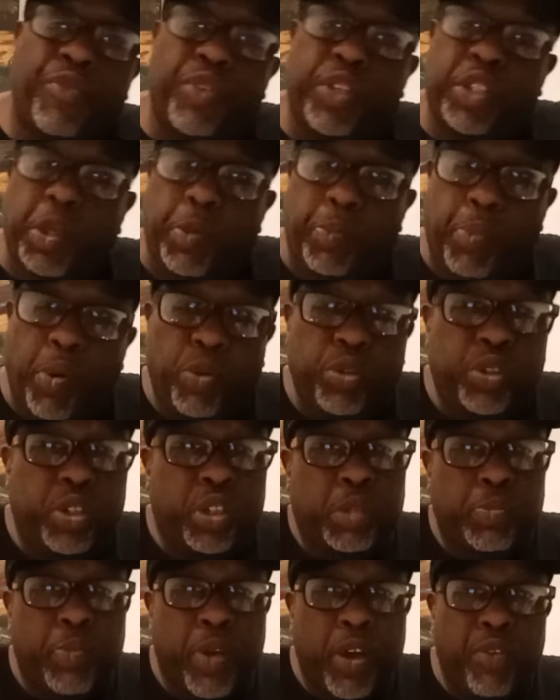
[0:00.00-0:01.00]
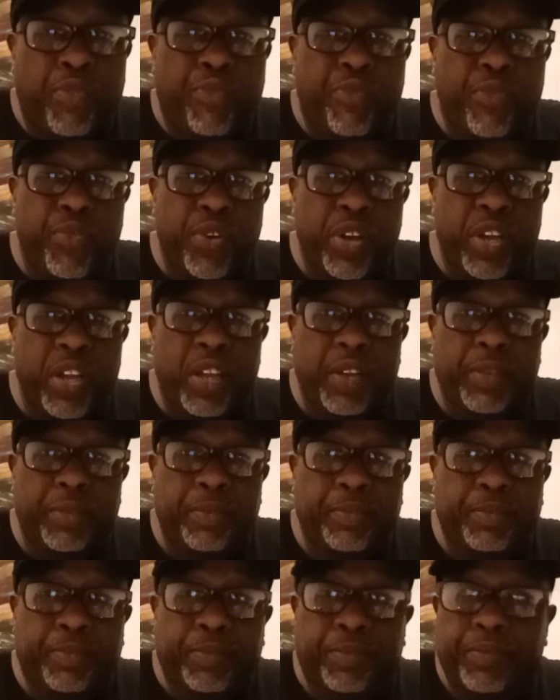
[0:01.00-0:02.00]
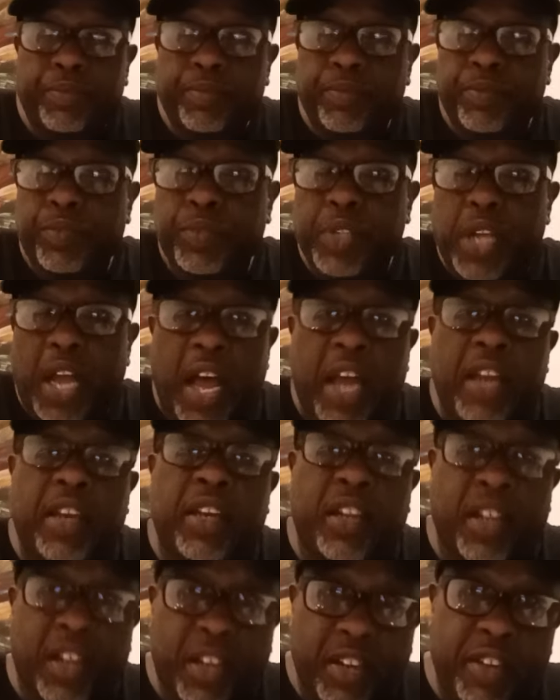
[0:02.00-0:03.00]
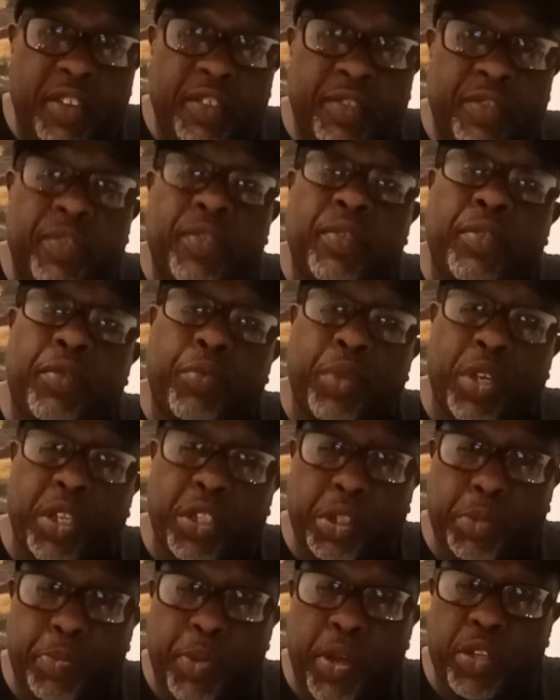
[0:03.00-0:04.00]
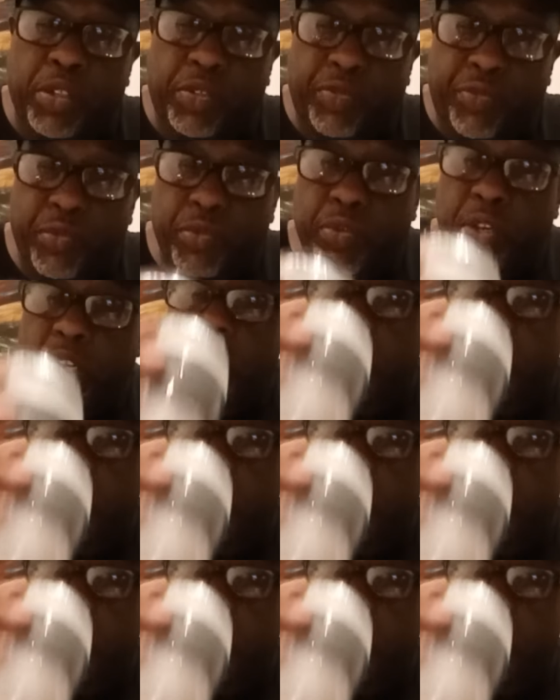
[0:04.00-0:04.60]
it's supposed to smell fruity. I love when it smells fruity.